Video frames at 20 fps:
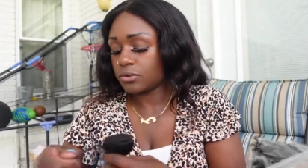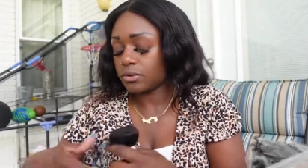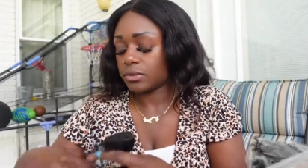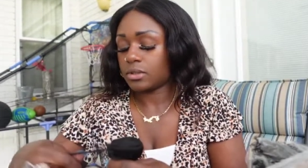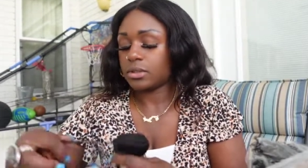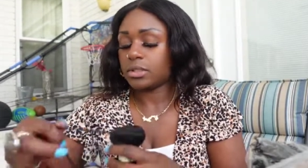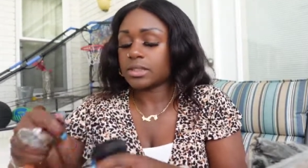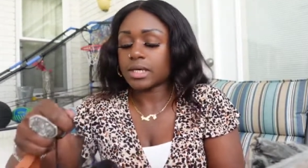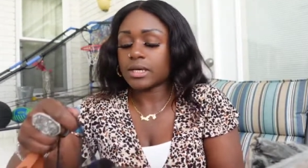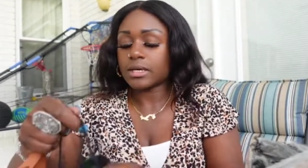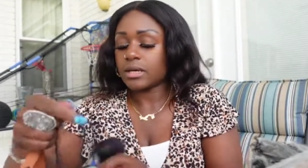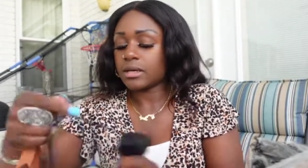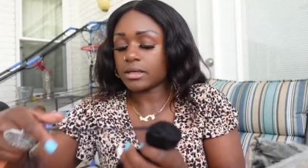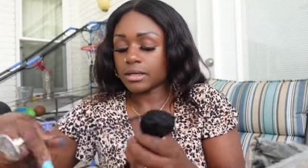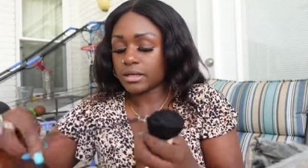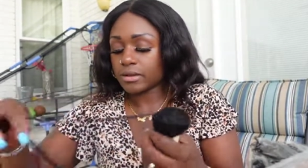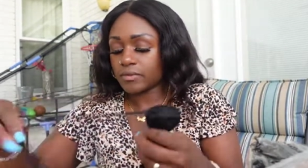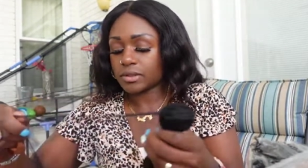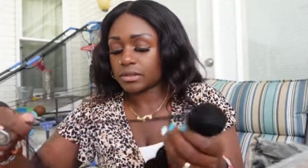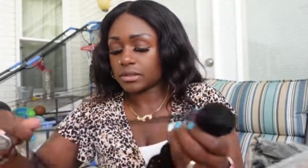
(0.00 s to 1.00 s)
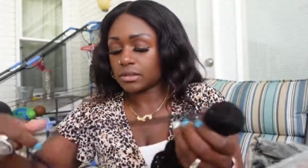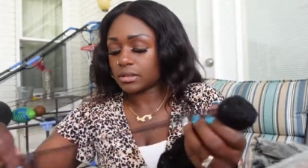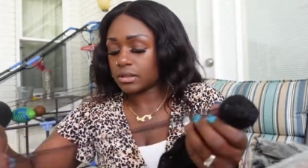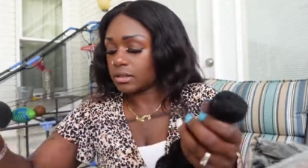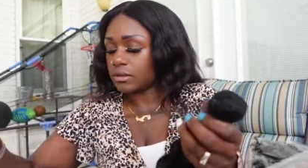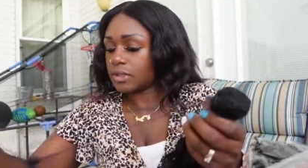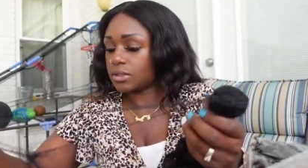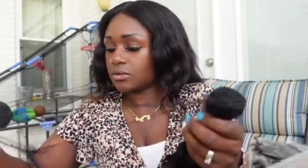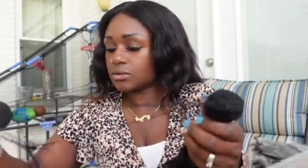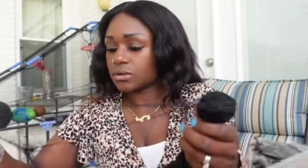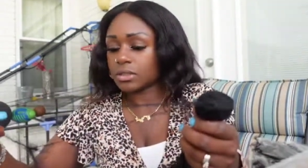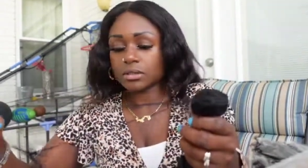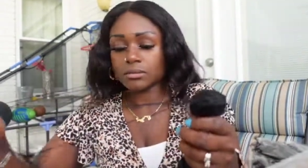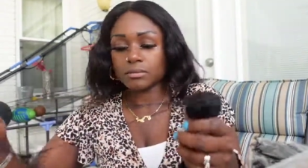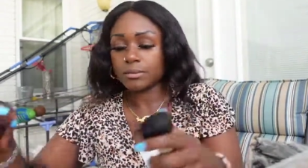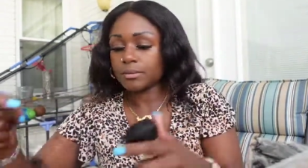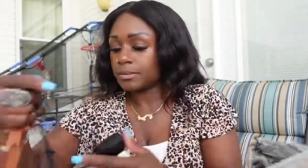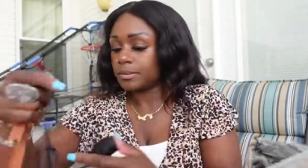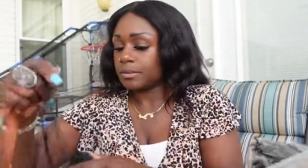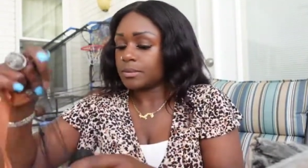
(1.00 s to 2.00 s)
And um,
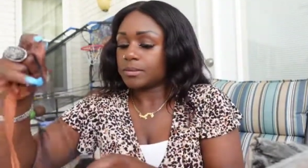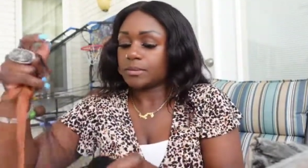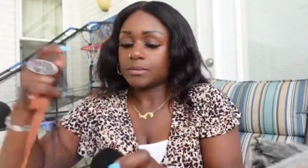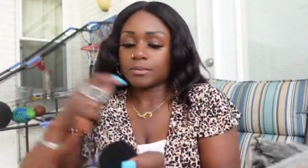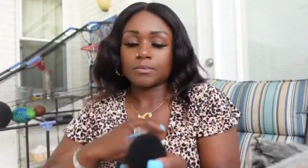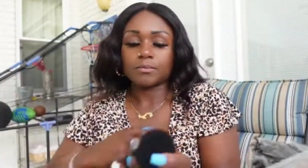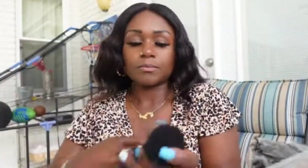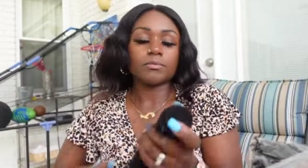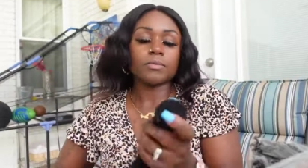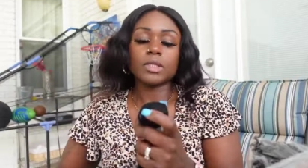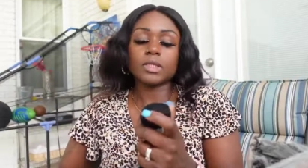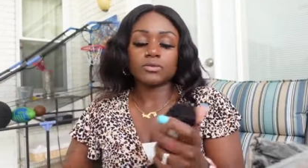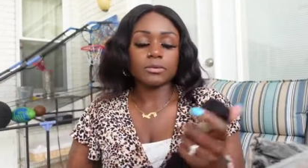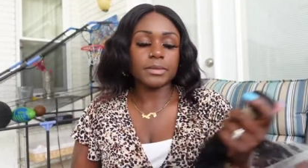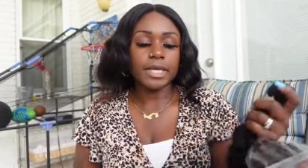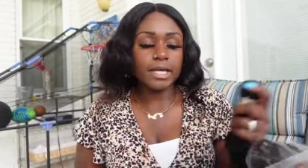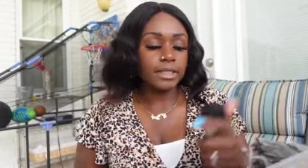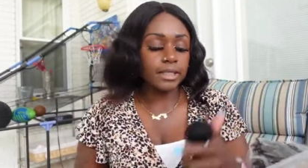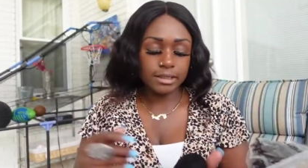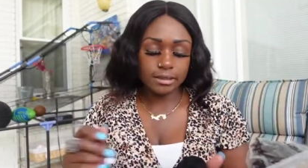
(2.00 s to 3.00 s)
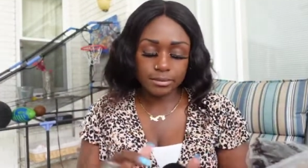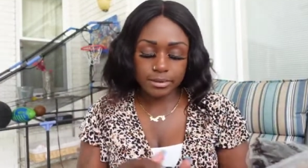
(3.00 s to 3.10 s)
I do have a